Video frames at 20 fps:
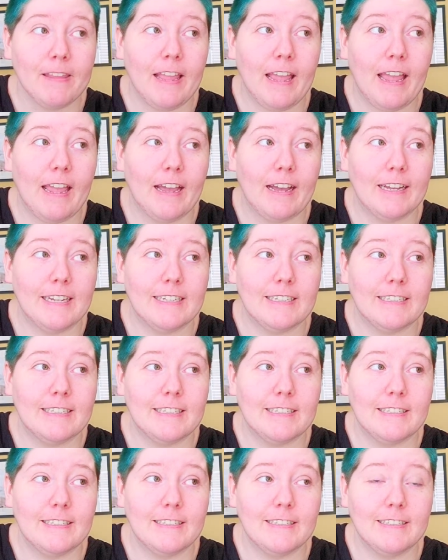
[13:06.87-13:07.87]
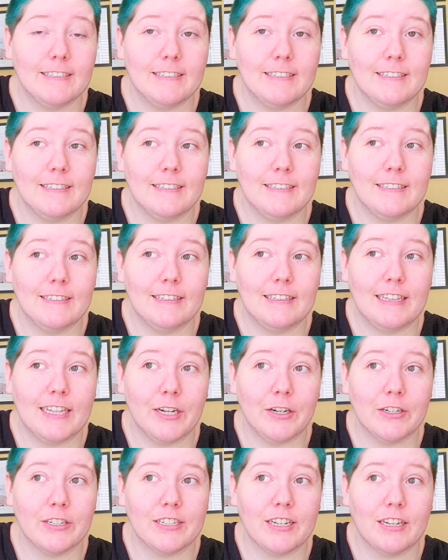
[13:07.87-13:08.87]
and
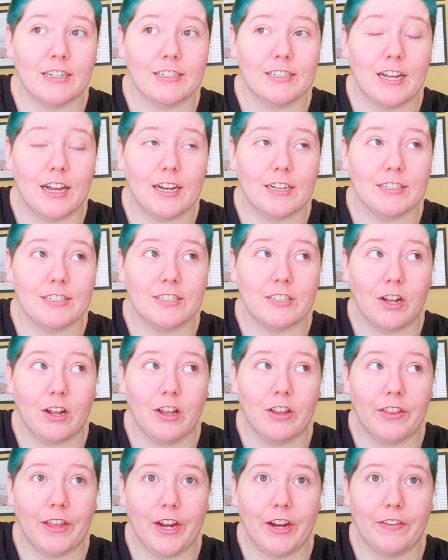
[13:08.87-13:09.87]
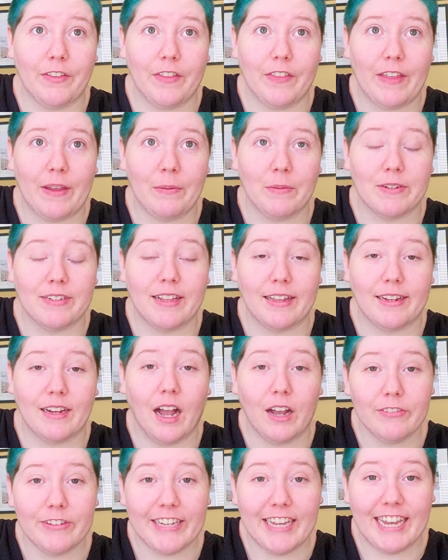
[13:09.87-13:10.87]
there's a stall there that they were selling
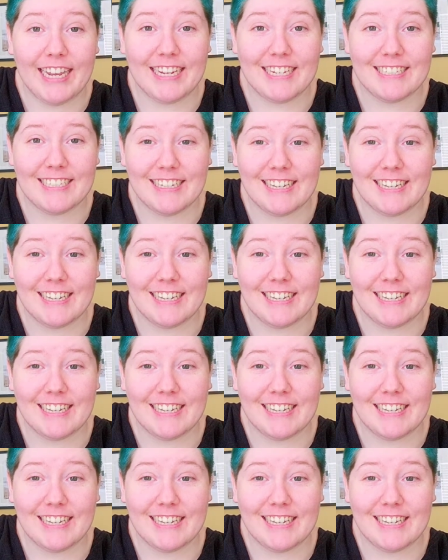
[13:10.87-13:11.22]
coffee cakes,